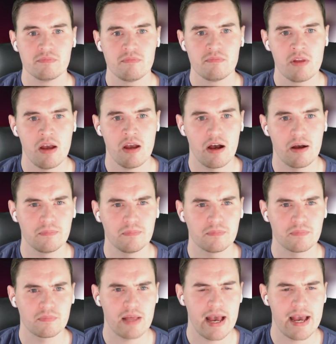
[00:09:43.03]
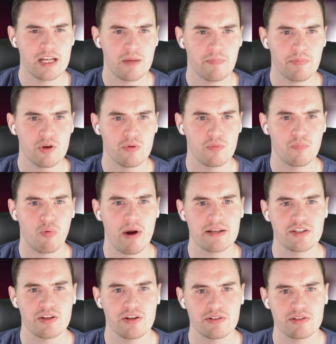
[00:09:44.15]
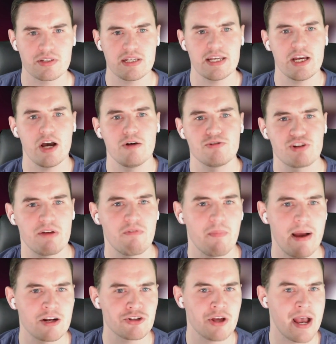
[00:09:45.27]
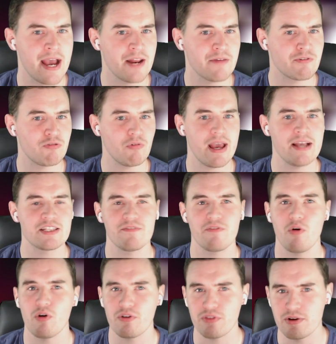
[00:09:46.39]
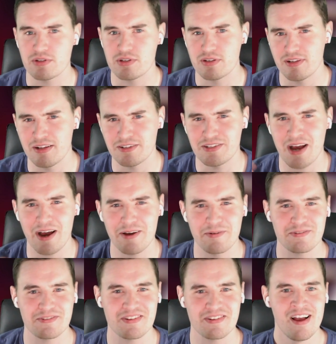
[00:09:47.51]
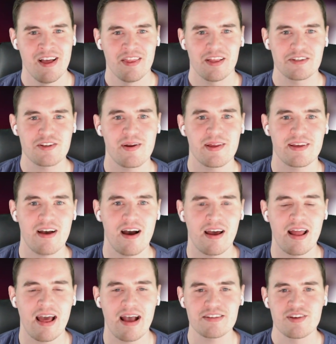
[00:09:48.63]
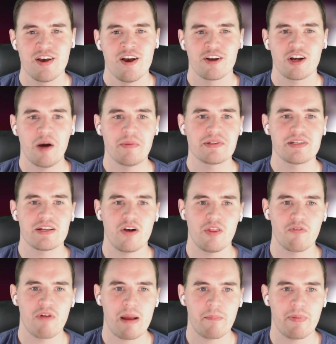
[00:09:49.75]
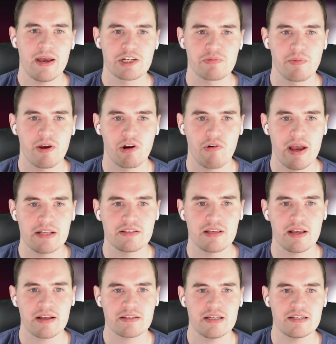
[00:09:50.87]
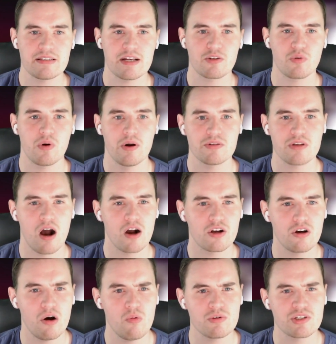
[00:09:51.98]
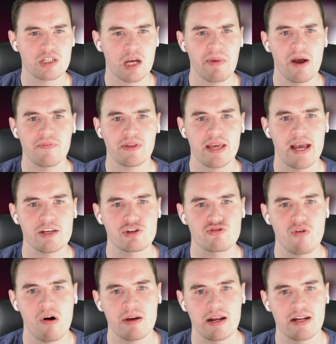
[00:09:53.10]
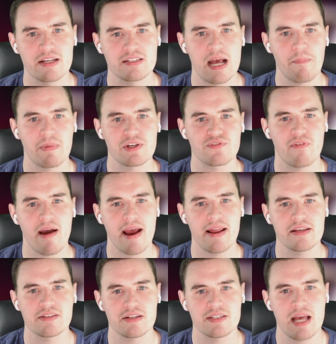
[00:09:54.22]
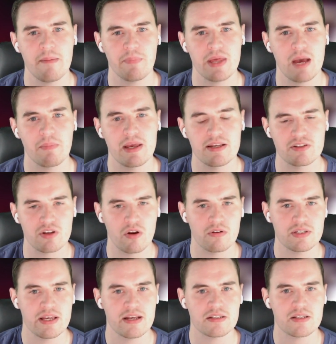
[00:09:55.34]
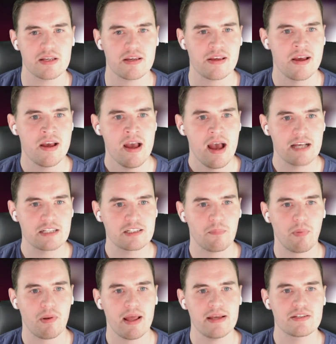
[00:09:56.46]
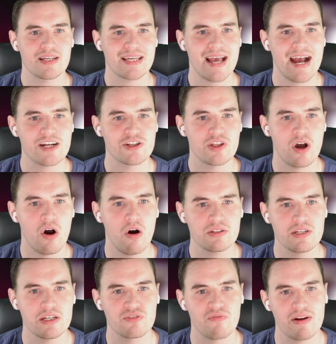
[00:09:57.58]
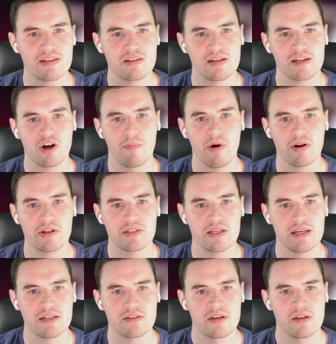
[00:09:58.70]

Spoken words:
AEW president, CEO, general manager, head of creative, all of those titles that Tony Khan has, commented on the Rampage premiere ratings. He said, quote, "Our goal was to come out of the gate strong and establish Fridays at 10 p.m. Eastern on TNT as the place to catch the hottest wrestling commodities,